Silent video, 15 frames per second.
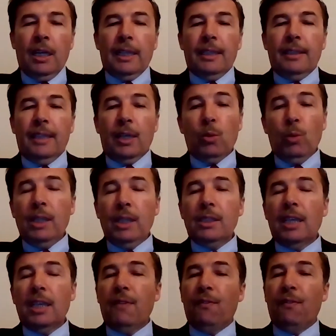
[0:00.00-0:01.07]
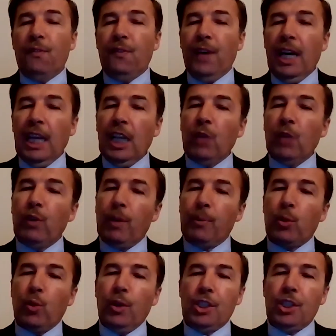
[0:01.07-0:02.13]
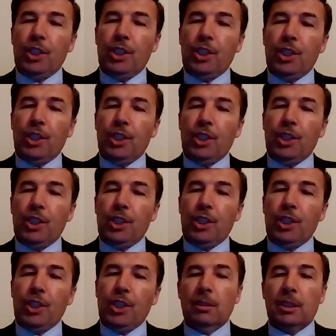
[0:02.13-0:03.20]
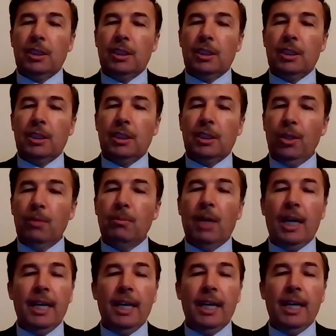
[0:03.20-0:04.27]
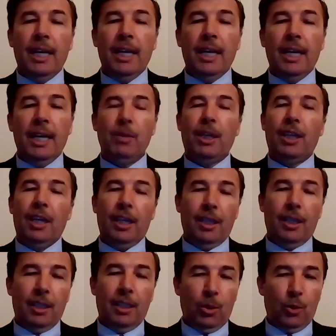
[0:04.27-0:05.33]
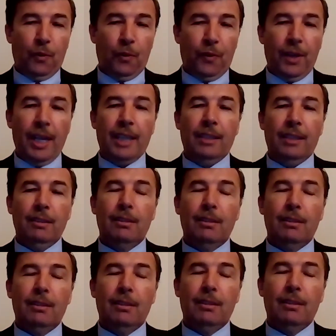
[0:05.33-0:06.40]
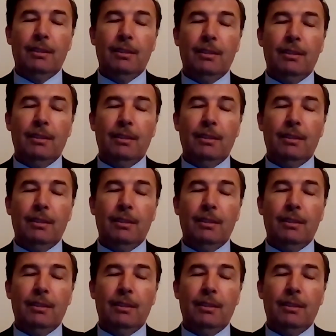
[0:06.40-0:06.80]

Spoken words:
There was a follow-up question concerning my lecture from, again, our friend,